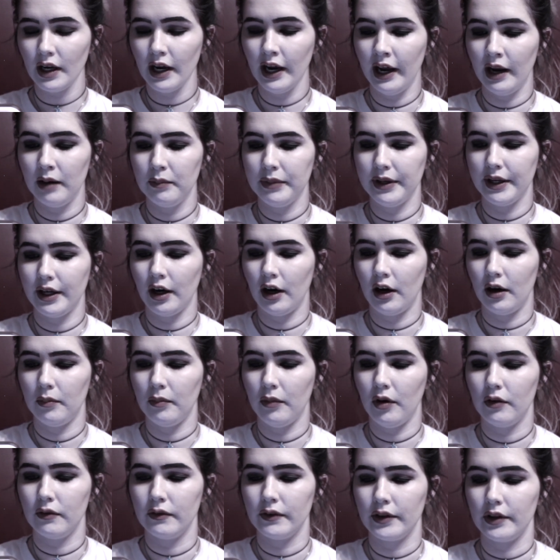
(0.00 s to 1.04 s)
I had
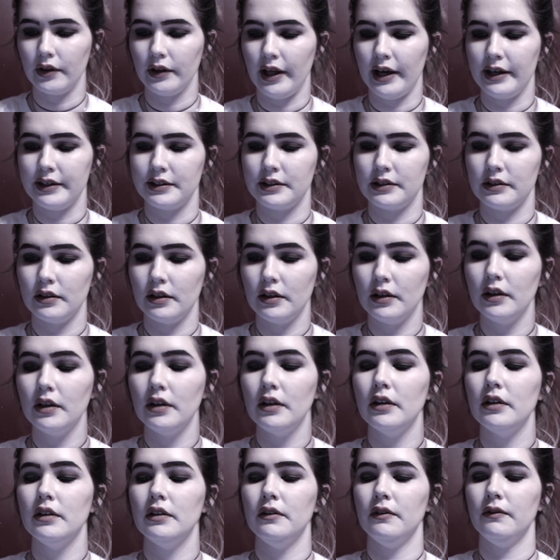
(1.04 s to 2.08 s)
become over the last
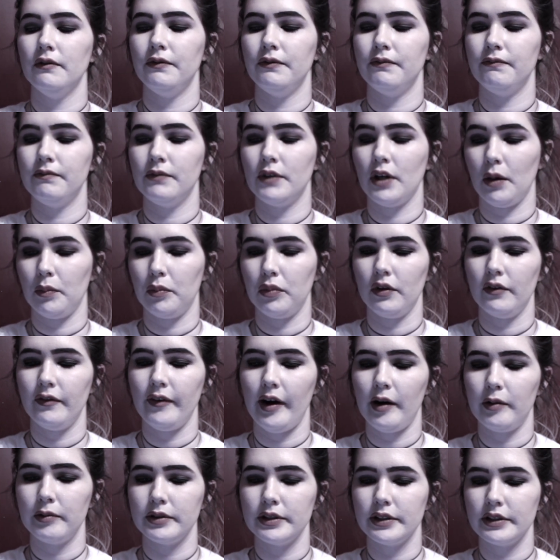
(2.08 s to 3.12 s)
couple of
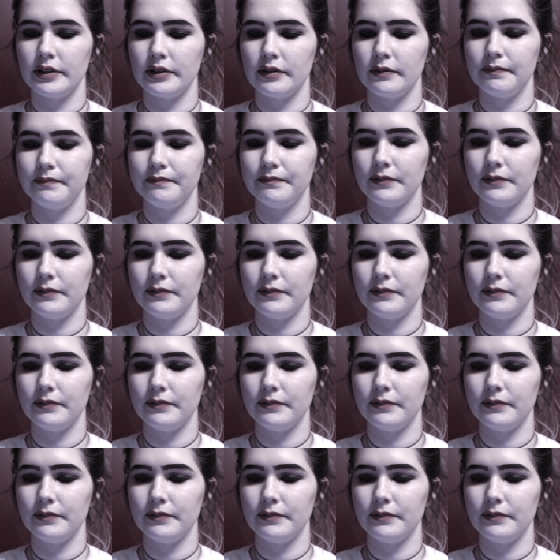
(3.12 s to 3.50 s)
hours.